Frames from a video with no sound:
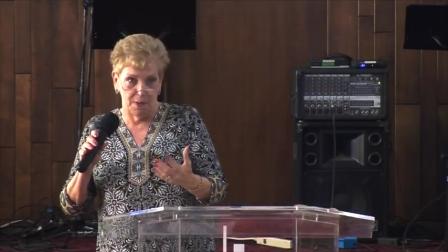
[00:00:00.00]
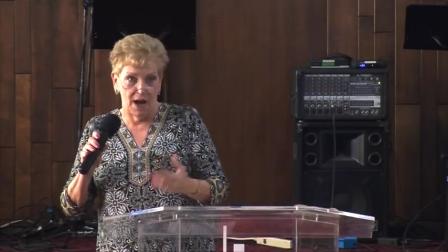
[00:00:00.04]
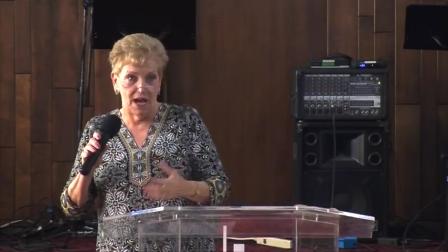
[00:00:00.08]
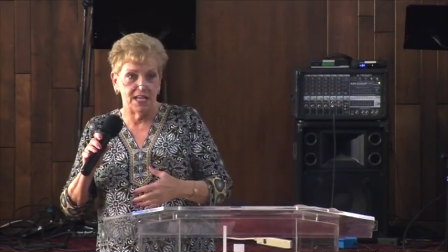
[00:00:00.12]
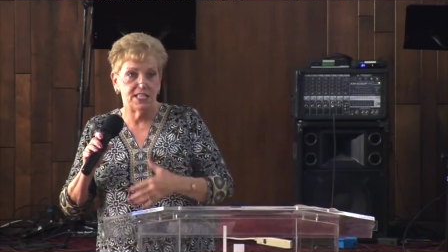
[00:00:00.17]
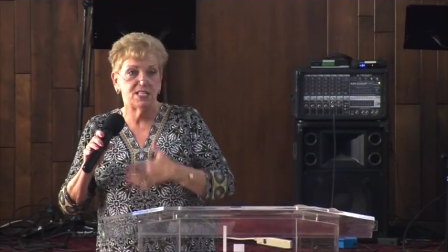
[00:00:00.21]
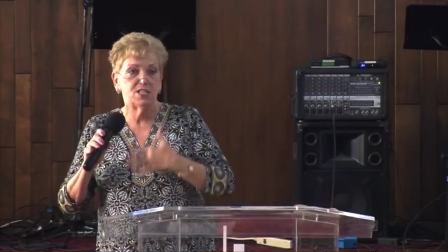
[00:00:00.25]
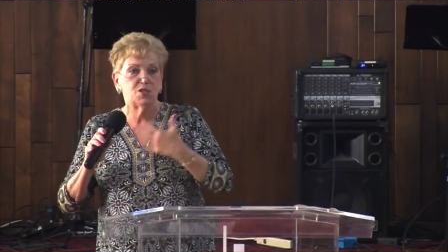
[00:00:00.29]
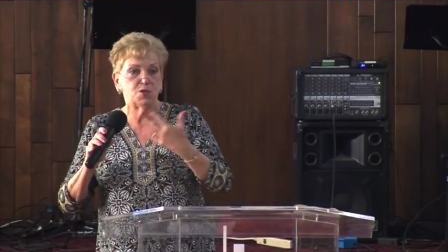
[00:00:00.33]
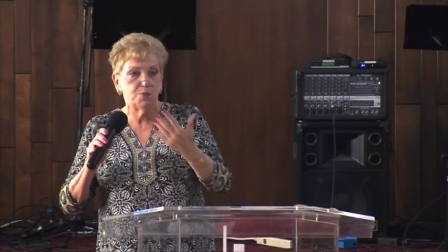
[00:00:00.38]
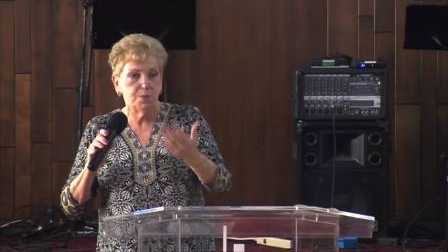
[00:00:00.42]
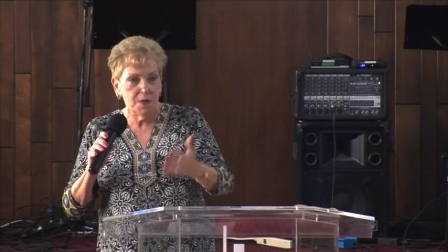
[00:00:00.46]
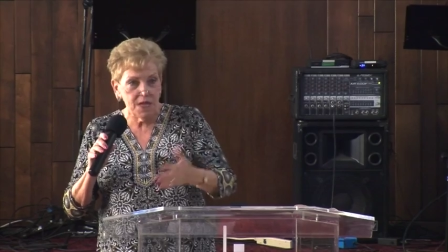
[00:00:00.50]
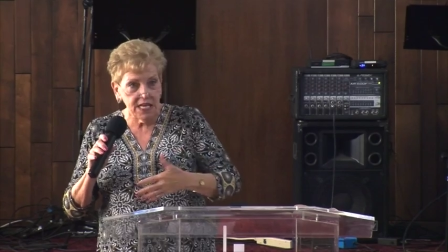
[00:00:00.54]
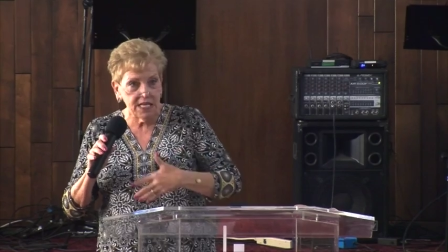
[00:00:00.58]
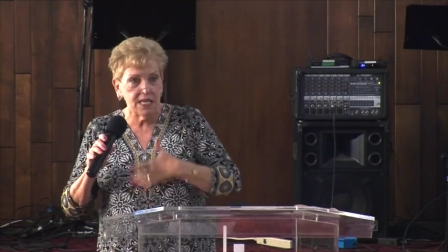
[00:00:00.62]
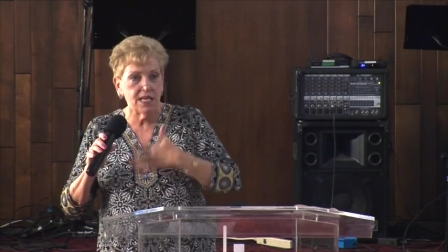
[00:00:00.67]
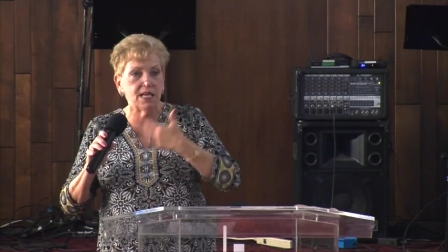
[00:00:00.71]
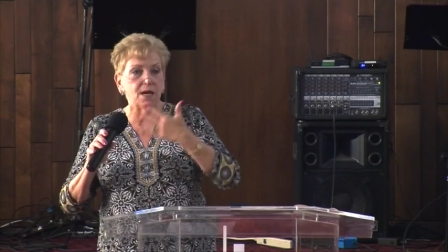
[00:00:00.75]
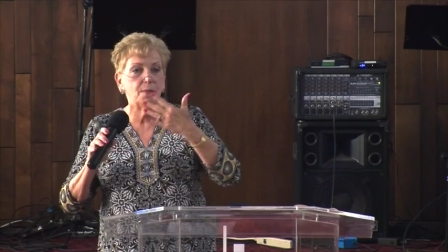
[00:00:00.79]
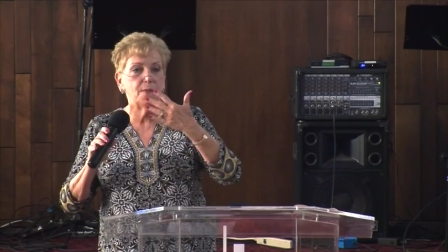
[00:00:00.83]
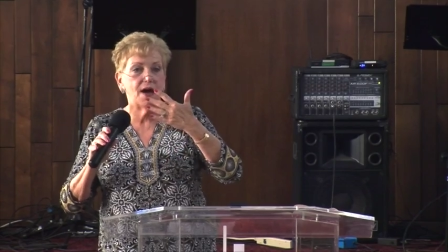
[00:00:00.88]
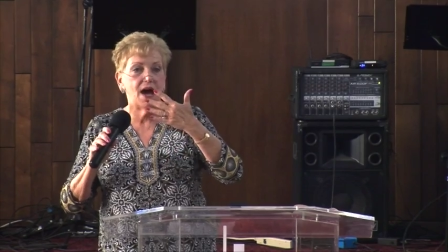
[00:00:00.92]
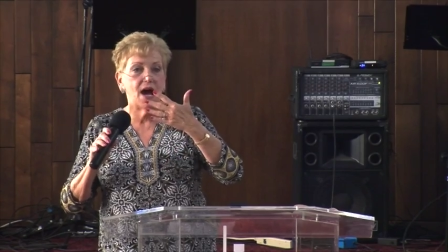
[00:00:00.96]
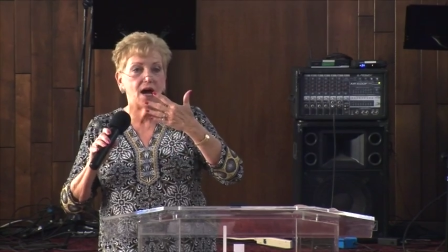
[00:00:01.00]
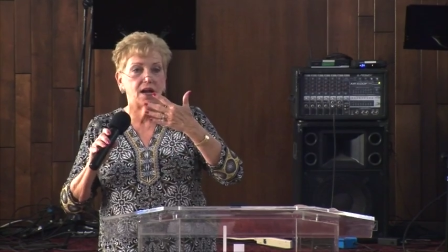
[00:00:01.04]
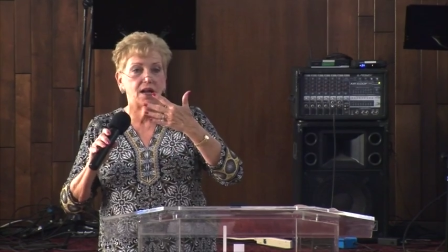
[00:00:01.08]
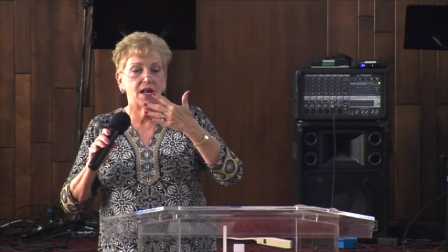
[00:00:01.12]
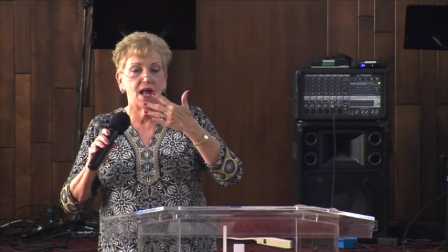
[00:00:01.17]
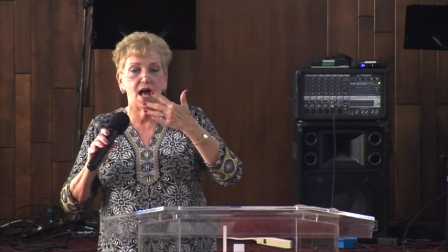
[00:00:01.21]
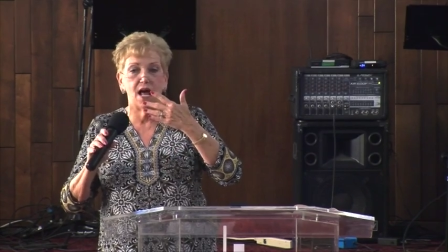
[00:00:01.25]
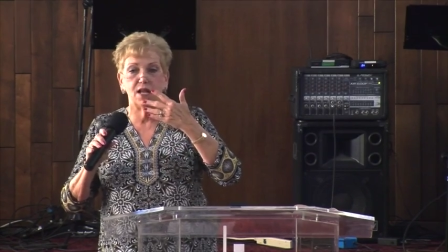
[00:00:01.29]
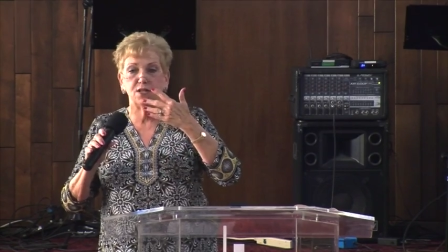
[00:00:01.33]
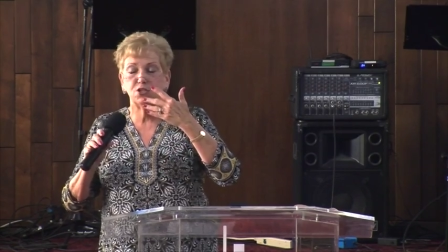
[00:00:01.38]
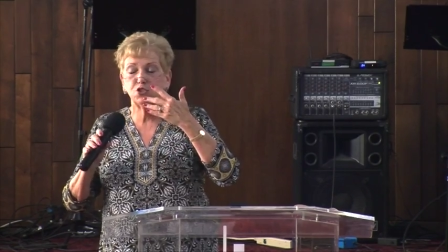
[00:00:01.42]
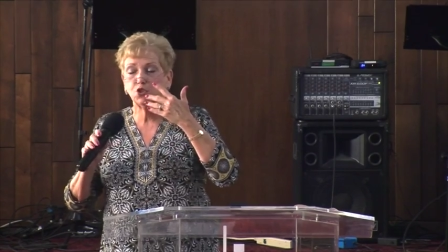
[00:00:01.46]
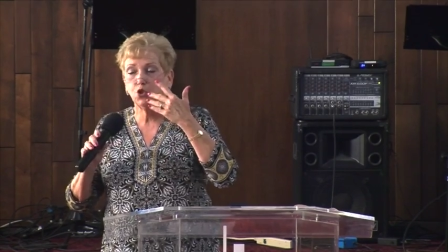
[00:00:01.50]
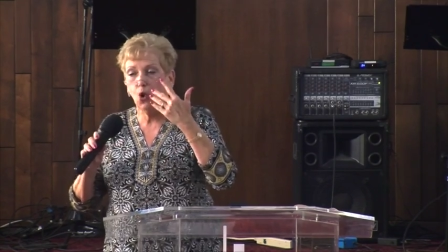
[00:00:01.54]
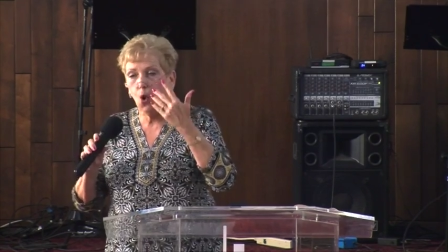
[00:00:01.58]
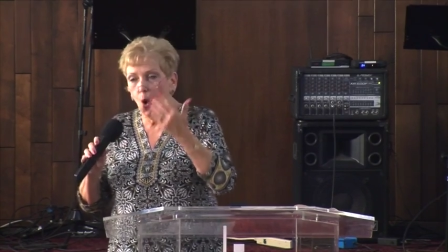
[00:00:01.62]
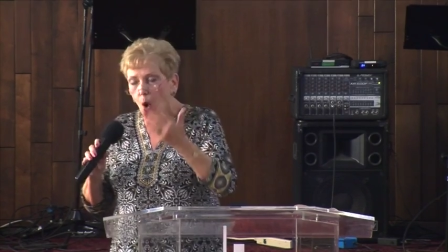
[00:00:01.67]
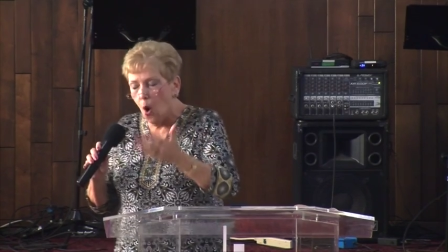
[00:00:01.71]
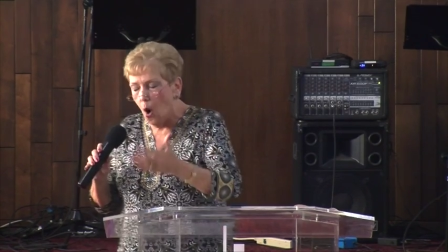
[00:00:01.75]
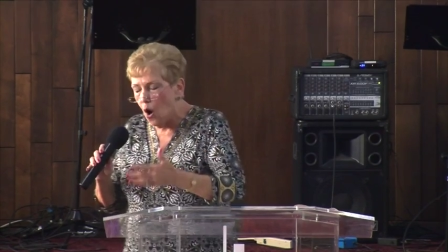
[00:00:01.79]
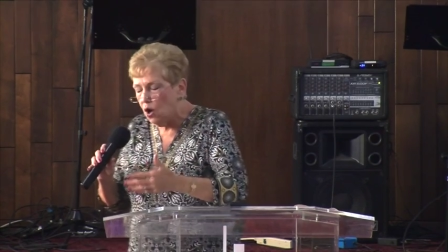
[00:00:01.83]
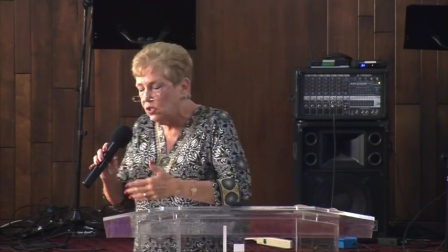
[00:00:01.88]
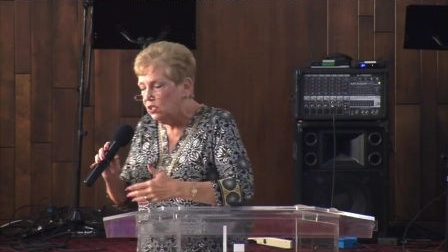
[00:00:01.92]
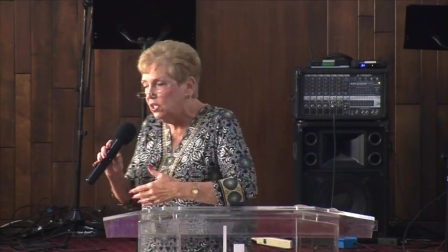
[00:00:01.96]
by speaking about it and
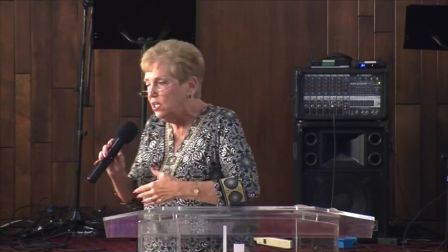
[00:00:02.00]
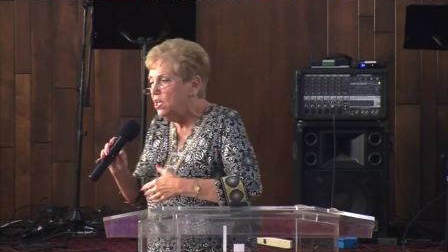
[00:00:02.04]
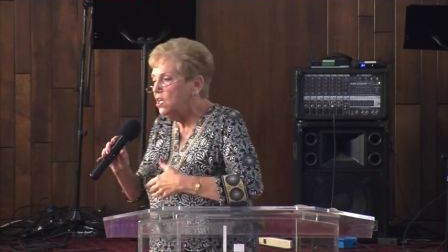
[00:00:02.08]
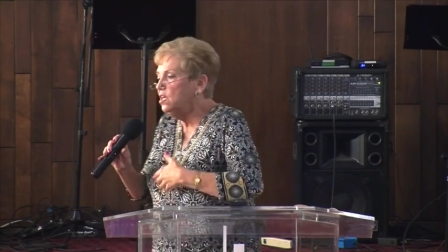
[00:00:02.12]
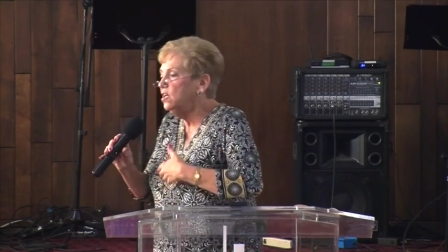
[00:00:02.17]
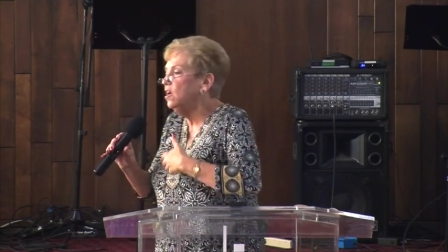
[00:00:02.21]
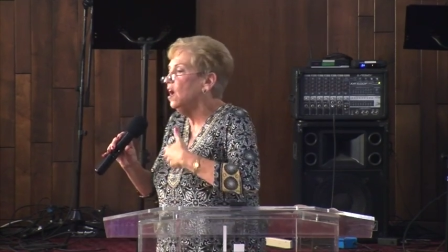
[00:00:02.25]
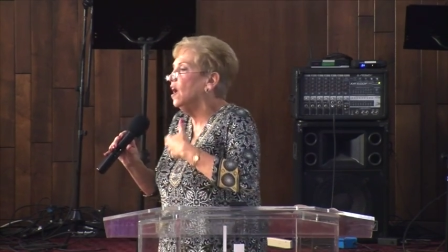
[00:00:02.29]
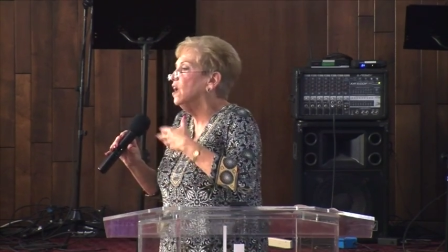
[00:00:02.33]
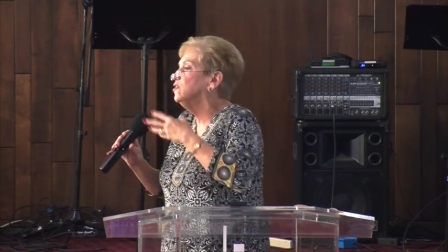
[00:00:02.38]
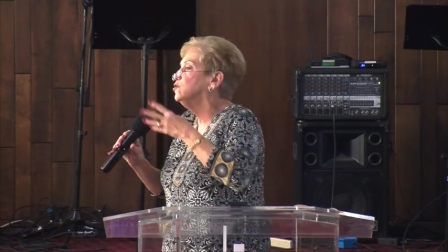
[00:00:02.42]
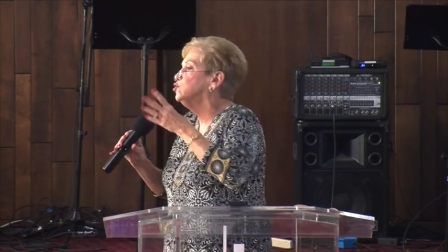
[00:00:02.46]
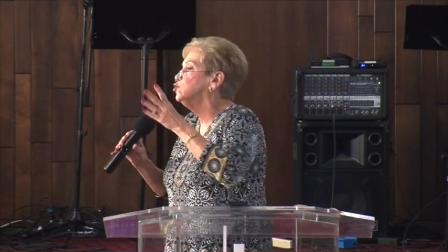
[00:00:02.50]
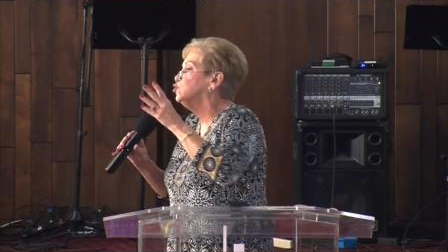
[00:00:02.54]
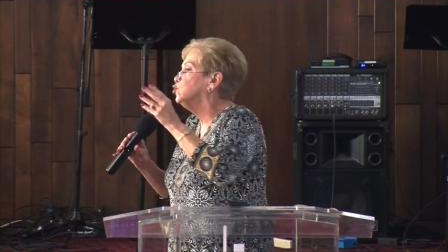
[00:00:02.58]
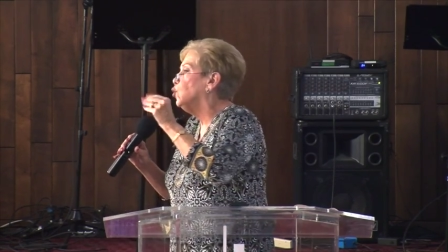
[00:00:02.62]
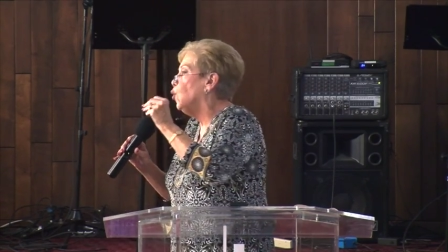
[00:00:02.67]
talking and